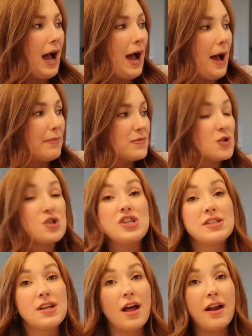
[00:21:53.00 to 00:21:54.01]
Um, so
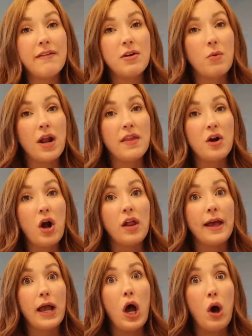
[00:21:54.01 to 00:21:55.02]
she's telling everyone and they're all
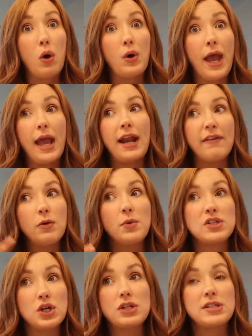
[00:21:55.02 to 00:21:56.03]
like, oh, okay. And
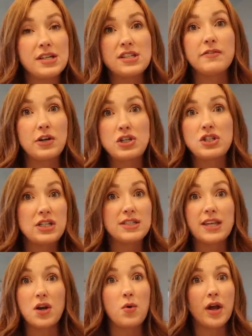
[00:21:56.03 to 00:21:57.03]
everyone's sense of urgency
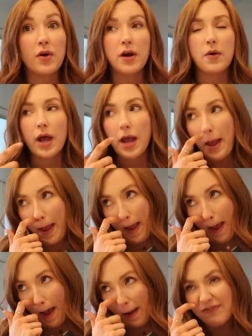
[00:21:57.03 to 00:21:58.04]
is like, quick, quick, quick.
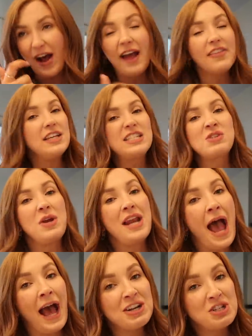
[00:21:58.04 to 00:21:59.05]
Finally, sweet
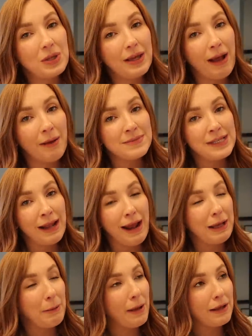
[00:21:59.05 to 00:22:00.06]
Ashley comes in.
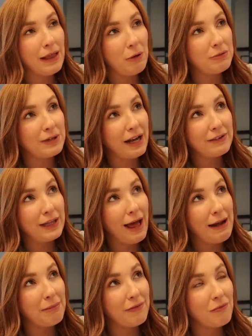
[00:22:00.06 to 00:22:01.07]
I could pick that woman out of a
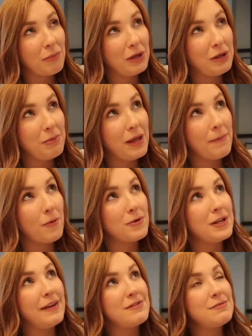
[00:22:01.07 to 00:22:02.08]
lineup of a million people
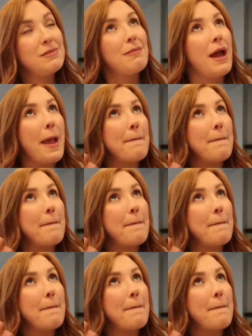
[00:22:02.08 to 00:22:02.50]
and gives me my